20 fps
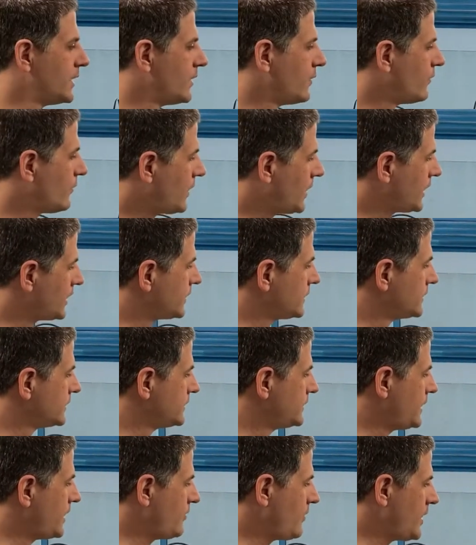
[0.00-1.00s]
while
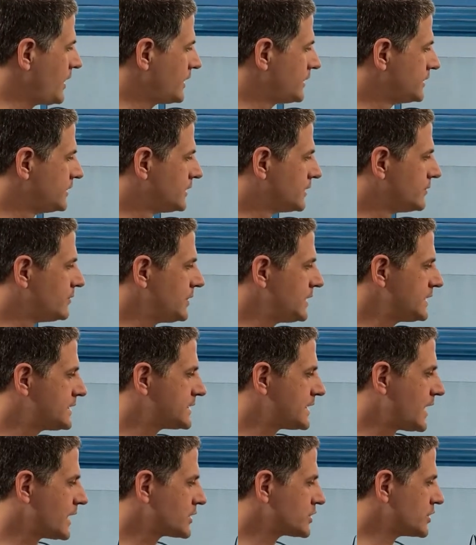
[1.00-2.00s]
they make the
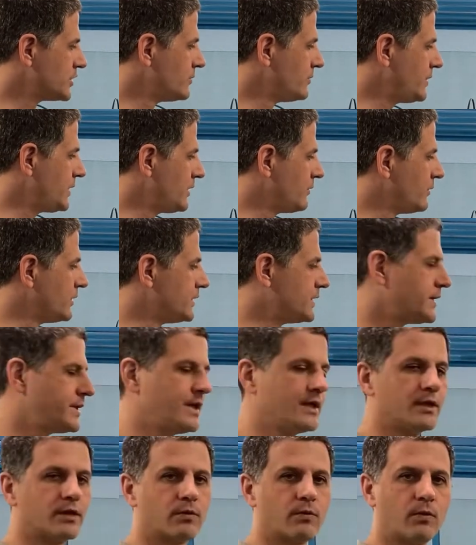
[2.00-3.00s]
midsection be with
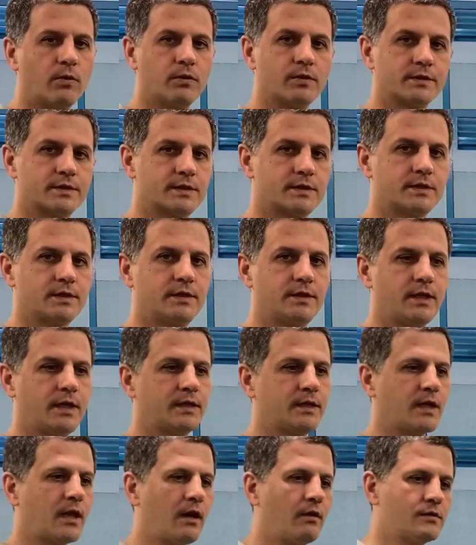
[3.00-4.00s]
thinner walls. That
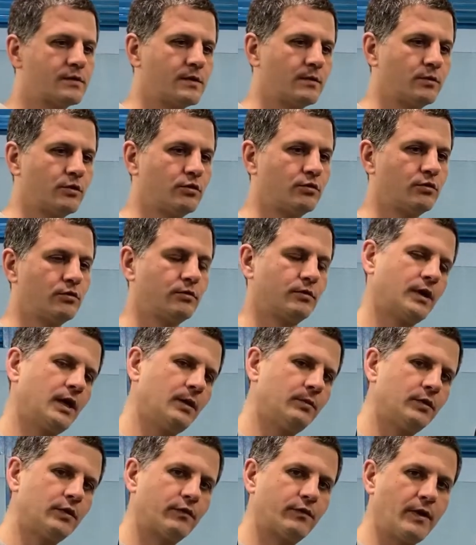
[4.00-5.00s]
allows them to
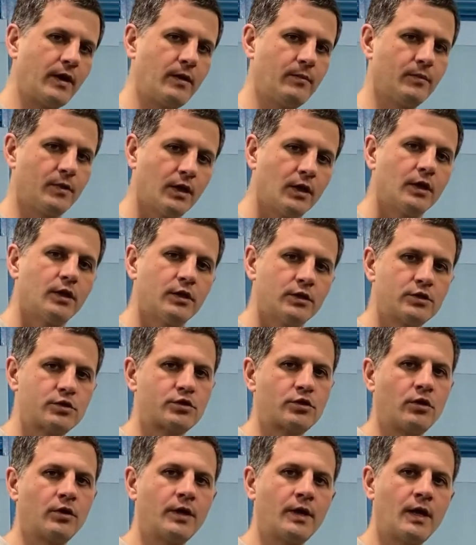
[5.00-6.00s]
keep the frame
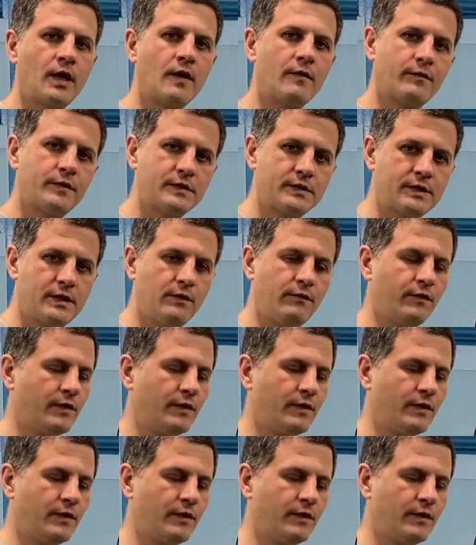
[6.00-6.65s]
strong enough and stiff